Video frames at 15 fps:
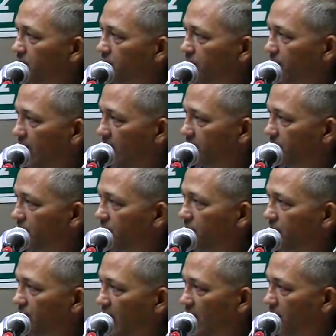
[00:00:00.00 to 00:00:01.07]
provides for the
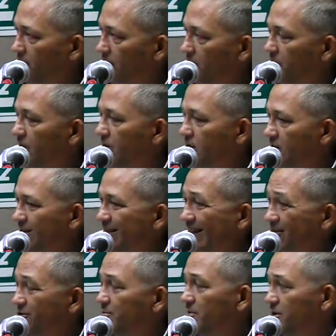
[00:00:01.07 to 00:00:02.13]
family, but it's a
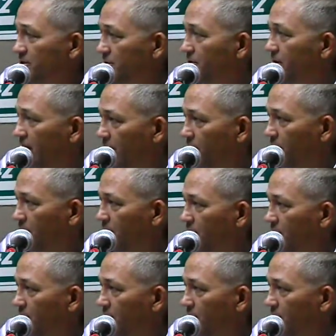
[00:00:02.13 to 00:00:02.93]
detriment to their health.